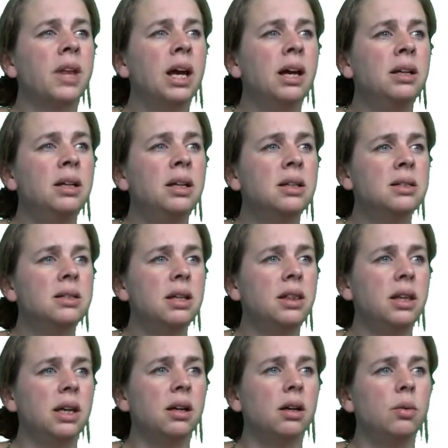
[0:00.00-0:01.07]
And here's the
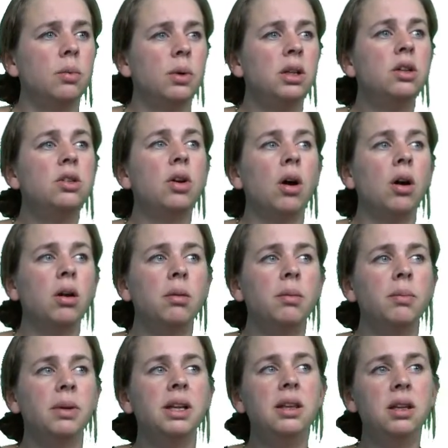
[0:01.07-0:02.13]
thing. When you talk
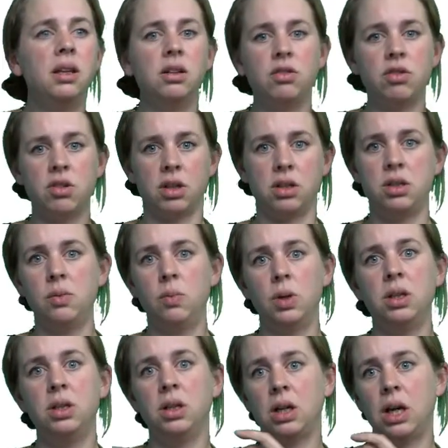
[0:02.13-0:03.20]
in the introduction,
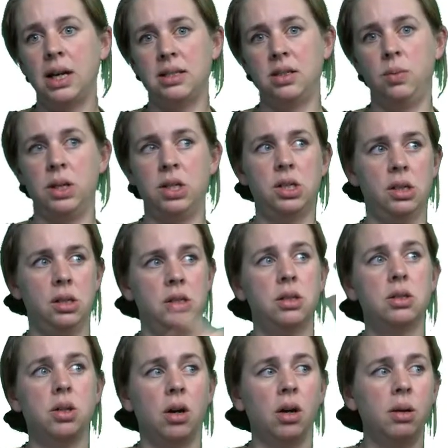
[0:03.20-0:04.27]
when you ask questions, you
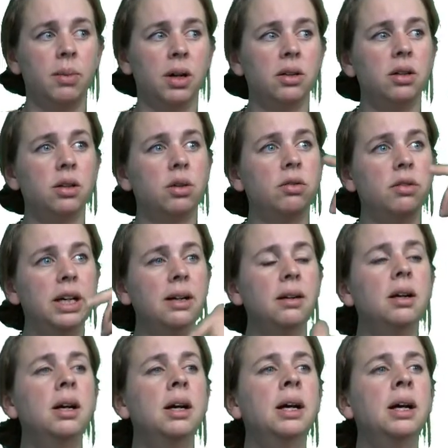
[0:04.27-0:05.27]
talk about your career,